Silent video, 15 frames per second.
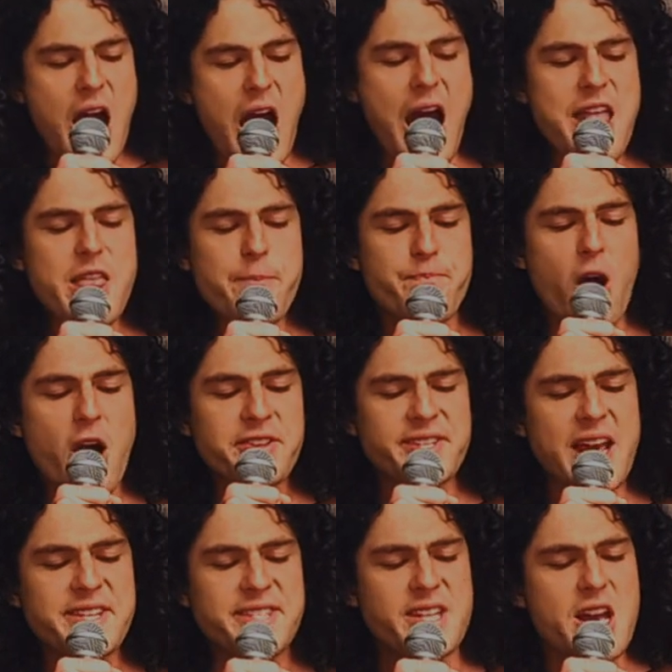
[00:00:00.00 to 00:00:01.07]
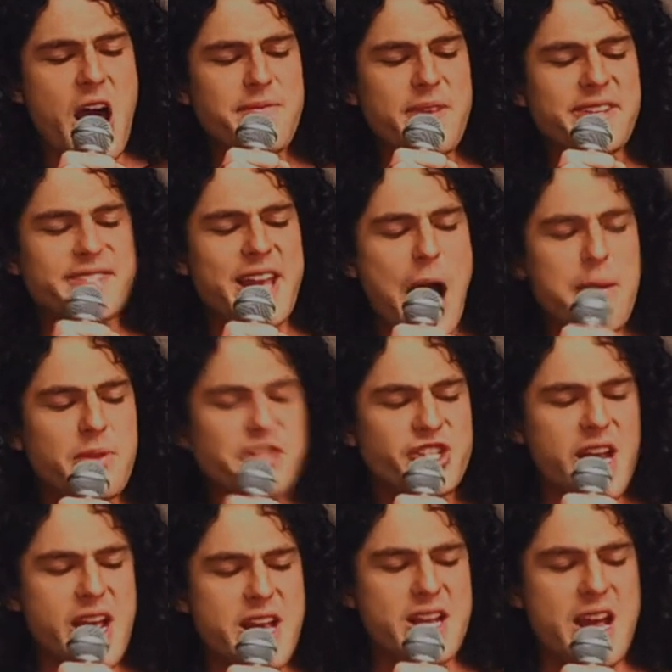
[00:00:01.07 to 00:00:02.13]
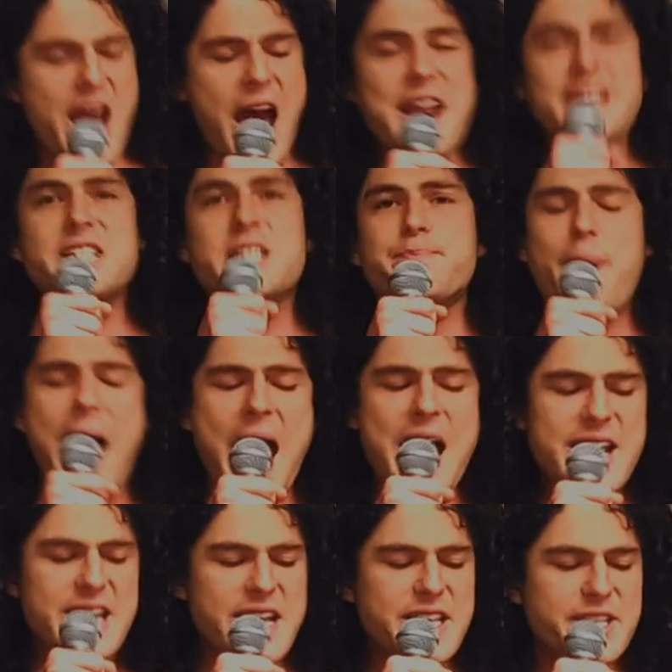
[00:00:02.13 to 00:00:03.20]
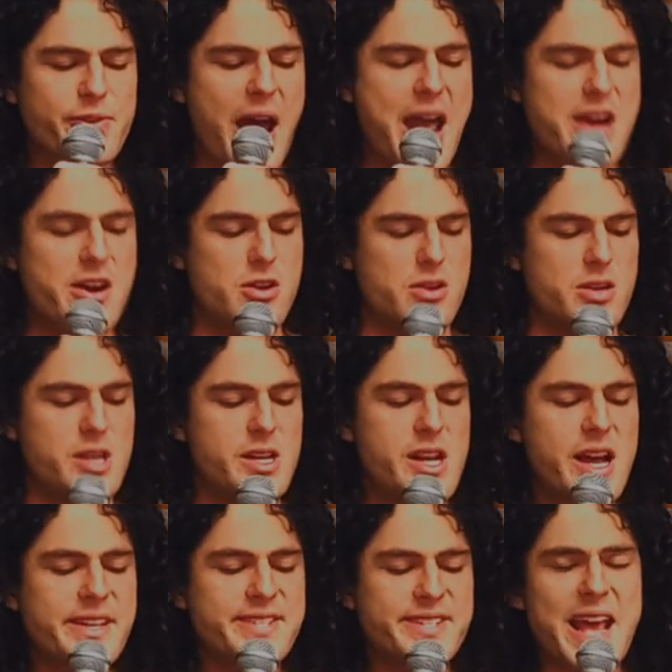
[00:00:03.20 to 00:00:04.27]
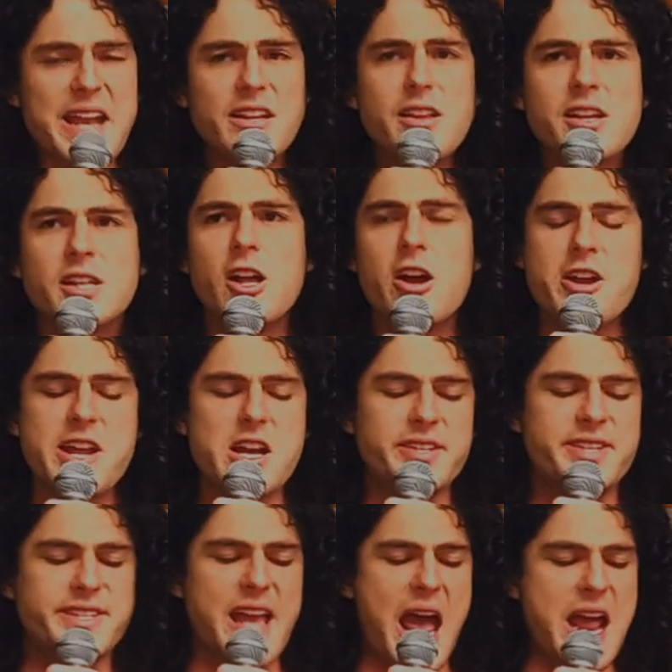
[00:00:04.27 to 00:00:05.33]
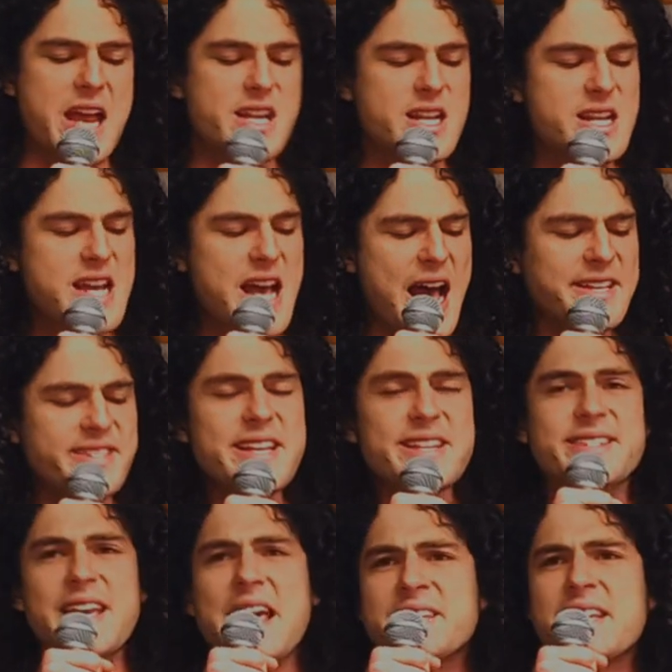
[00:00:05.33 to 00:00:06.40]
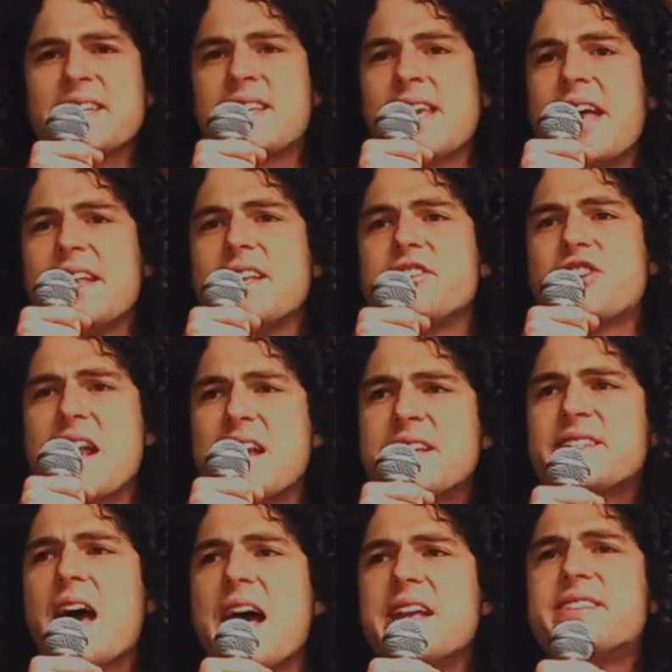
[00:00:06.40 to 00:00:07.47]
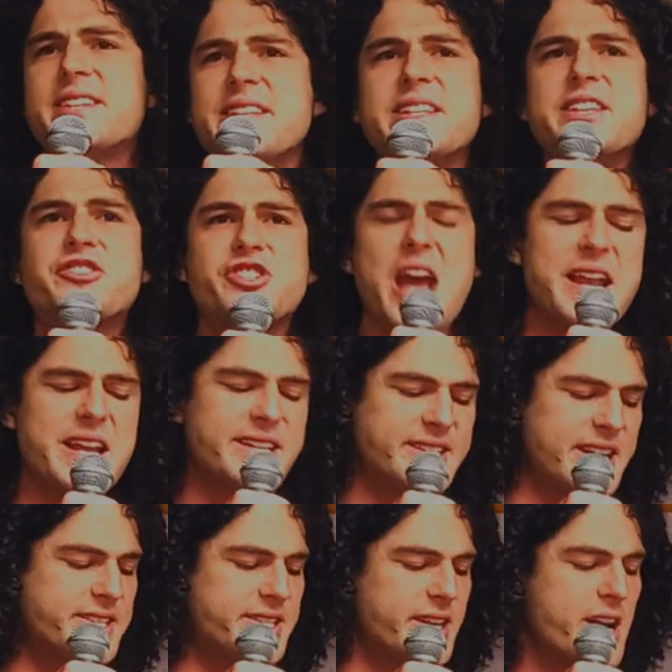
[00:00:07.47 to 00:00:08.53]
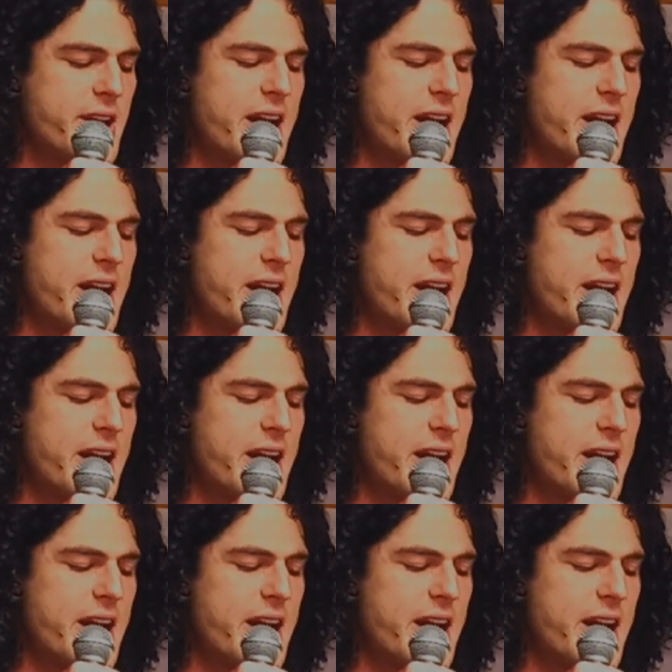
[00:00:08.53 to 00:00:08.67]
And the process of establishing and expanding Israel, a settler colonial state, has necessitated genocide since its genesis.